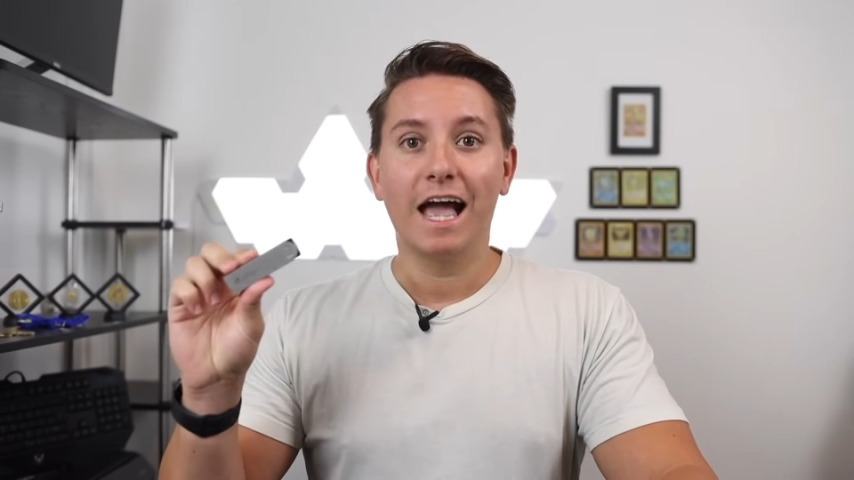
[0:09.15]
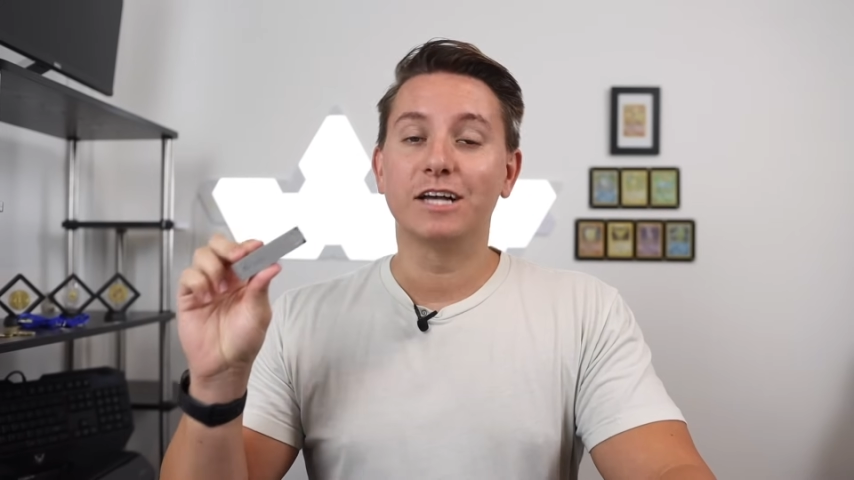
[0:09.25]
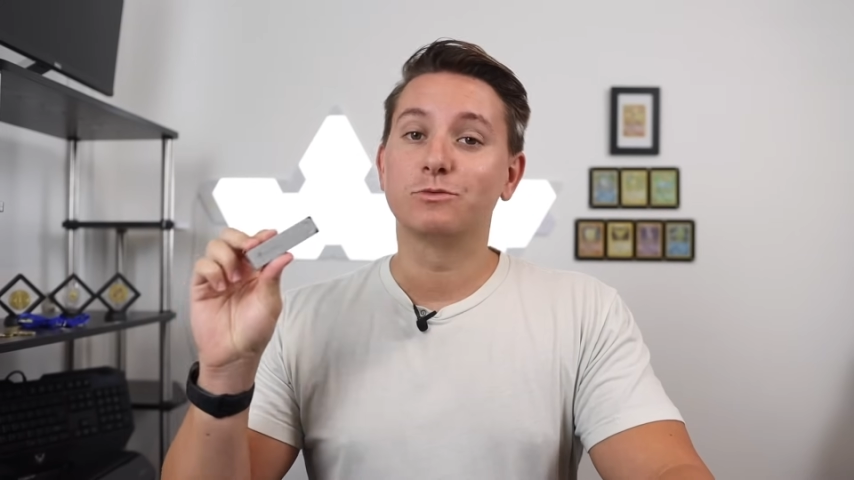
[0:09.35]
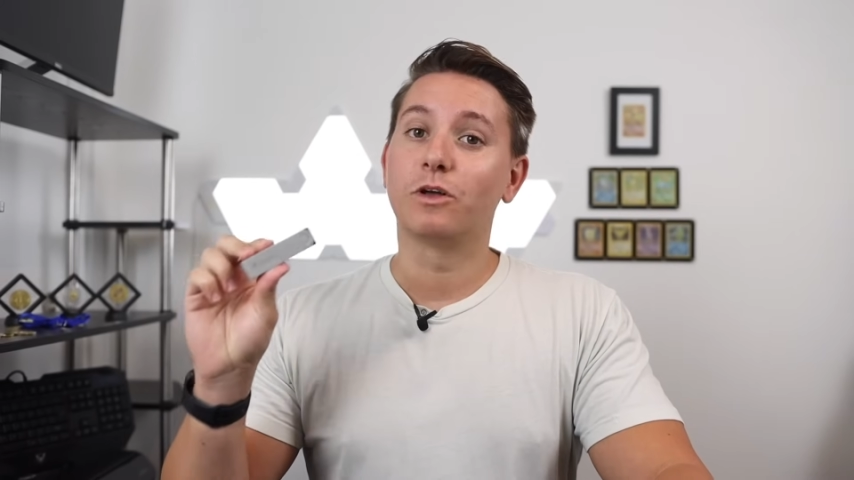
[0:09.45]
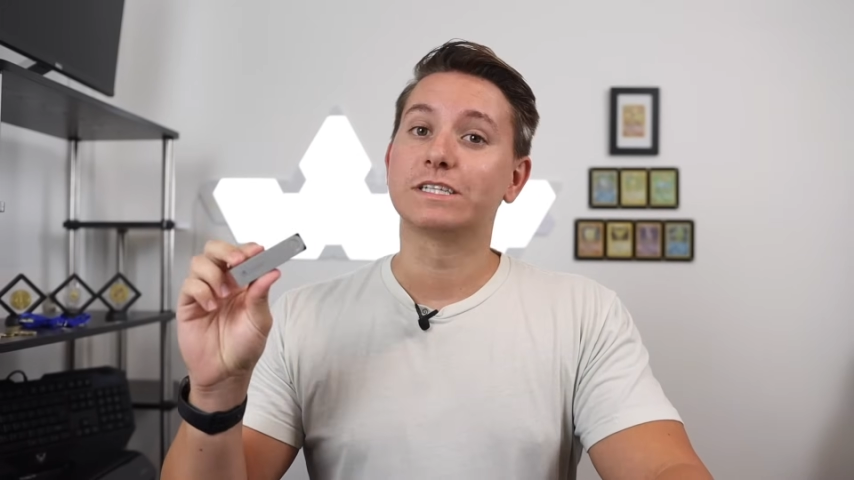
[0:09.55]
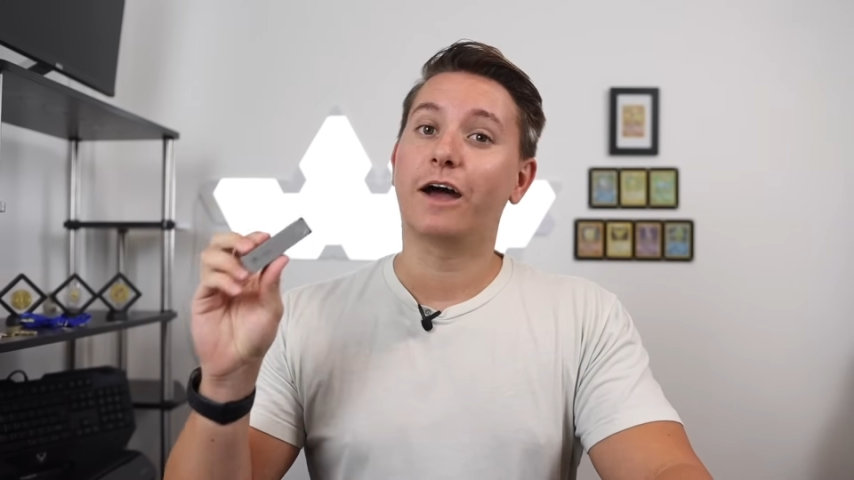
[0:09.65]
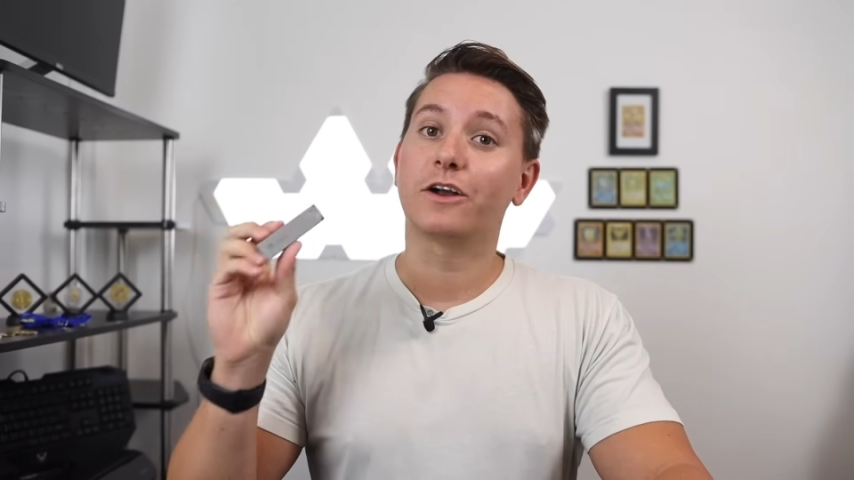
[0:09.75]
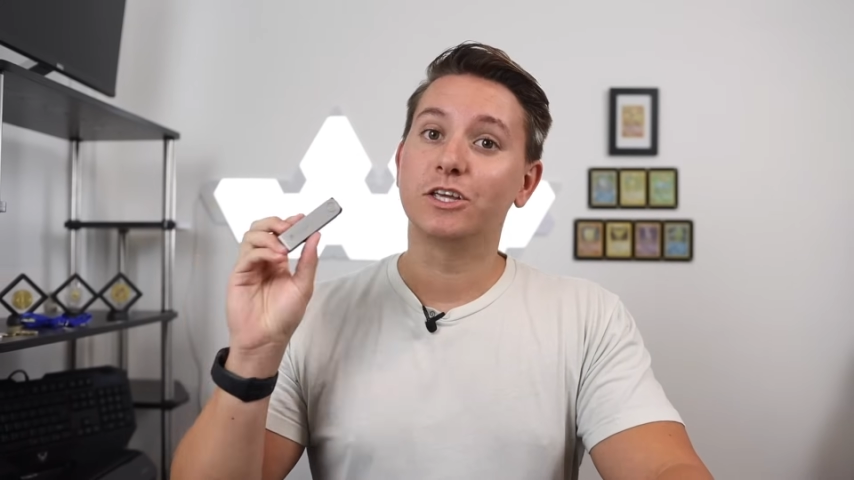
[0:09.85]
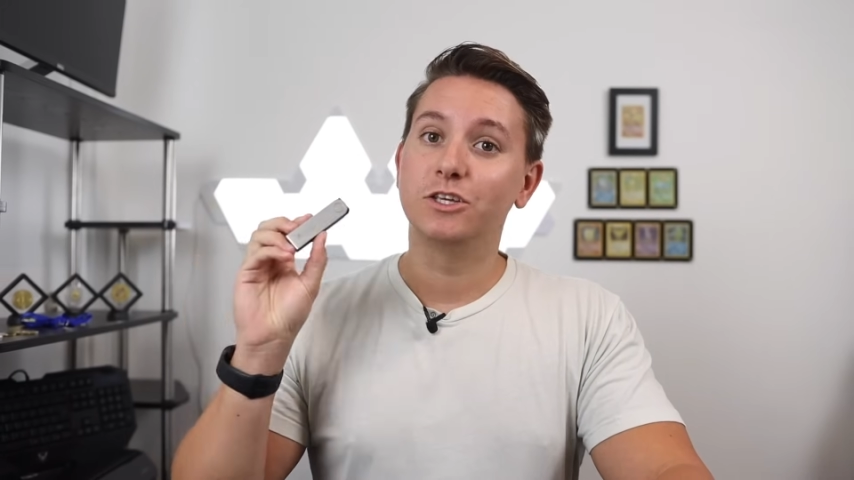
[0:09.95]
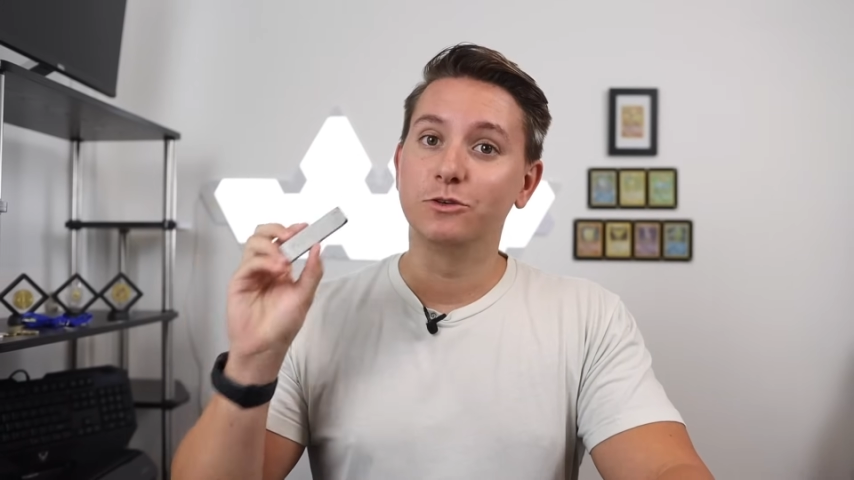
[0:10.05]
as well as
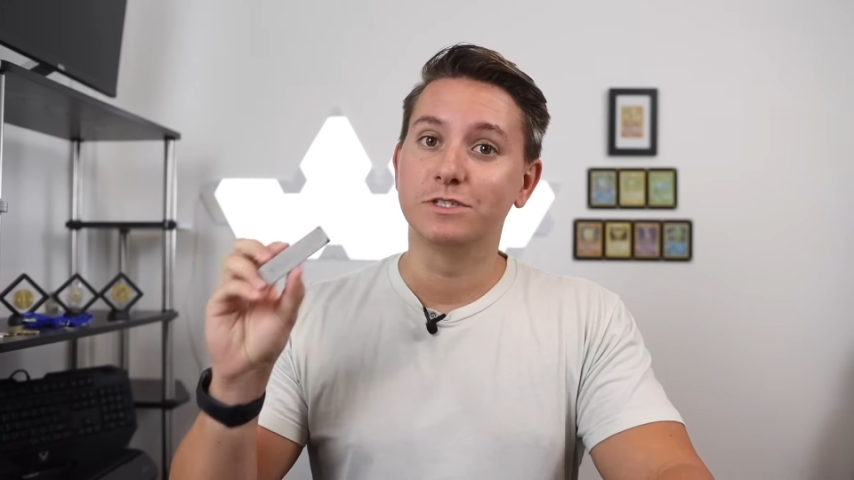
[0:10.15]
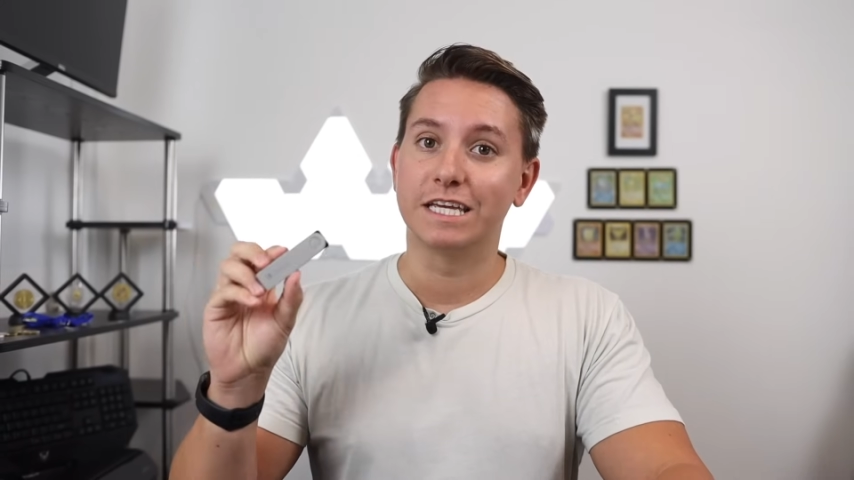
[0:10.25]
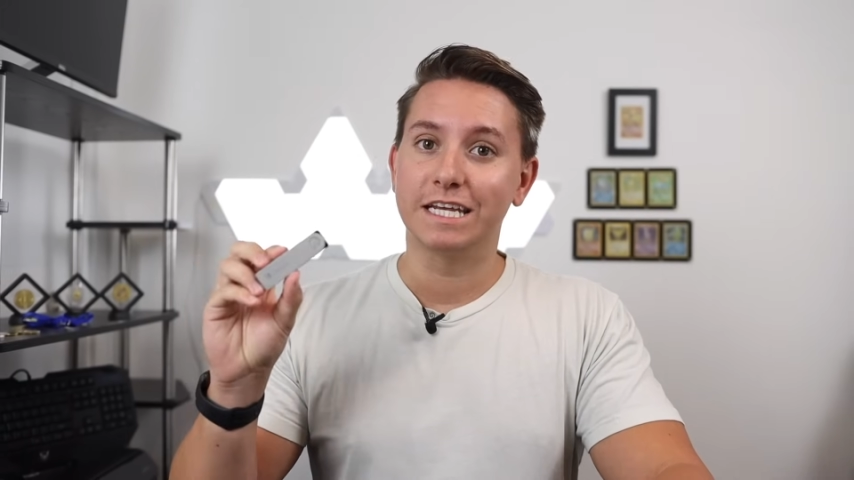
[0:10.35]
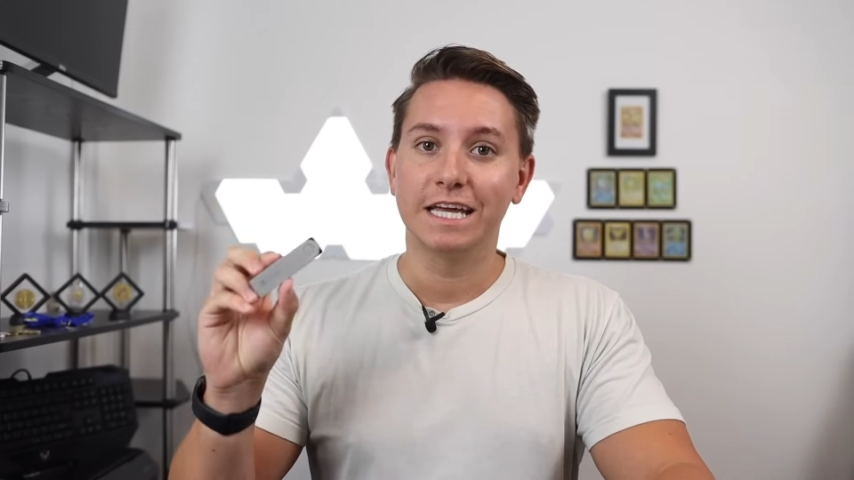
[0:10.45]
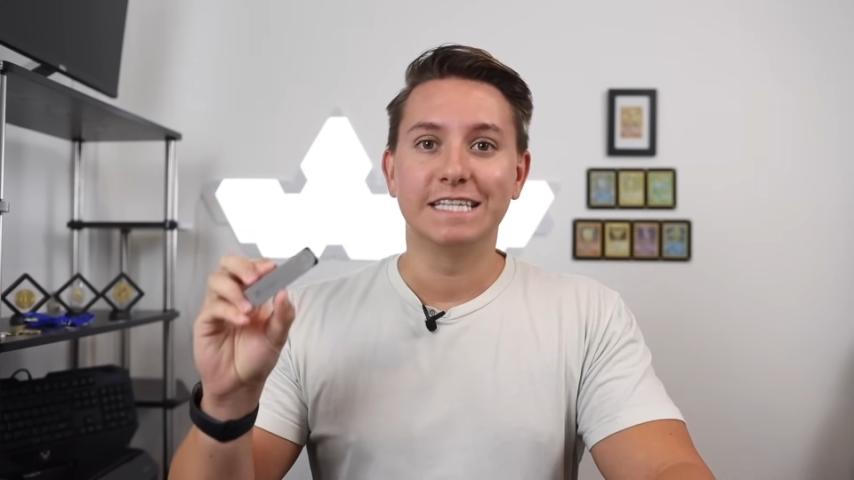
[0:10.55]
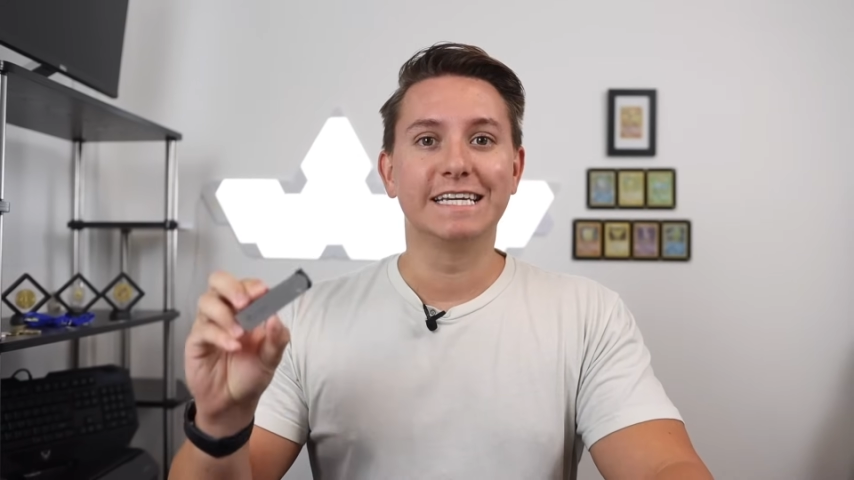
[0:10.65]
how to use it